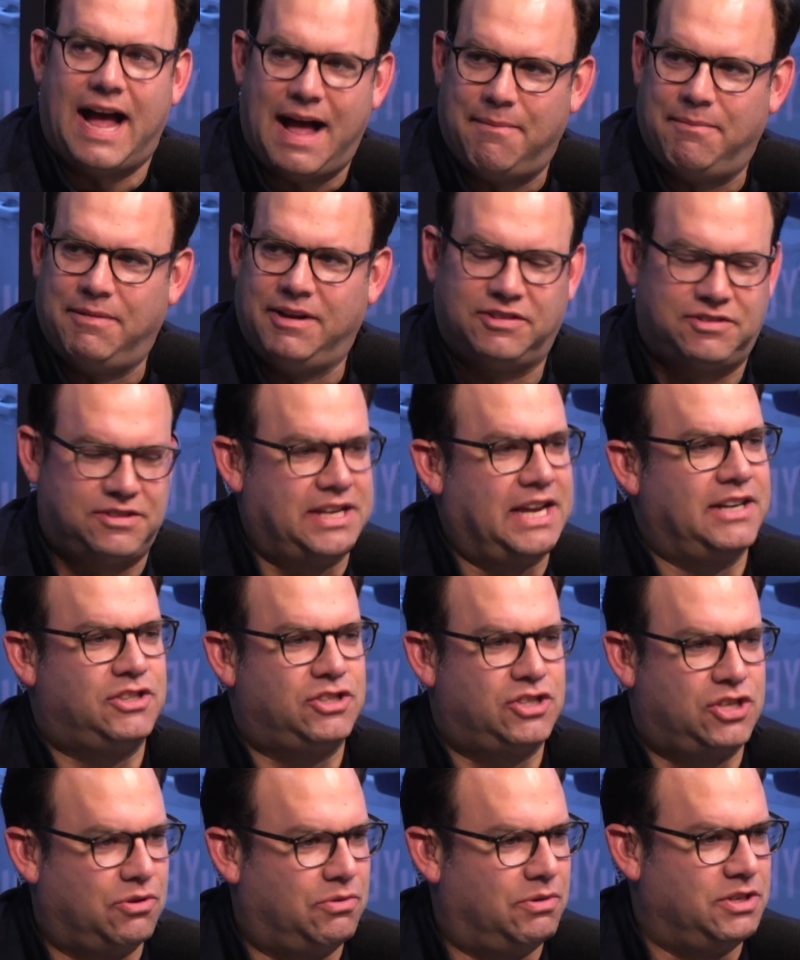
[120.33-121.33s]
I'm going to say
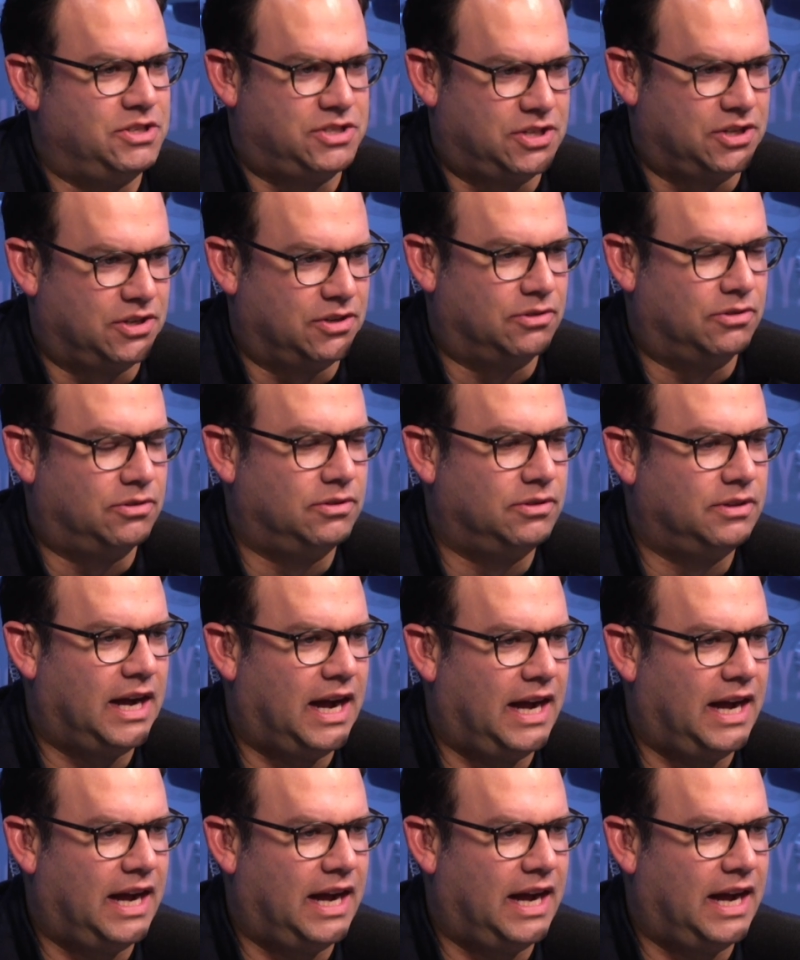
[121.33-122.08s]
2-2. Okay.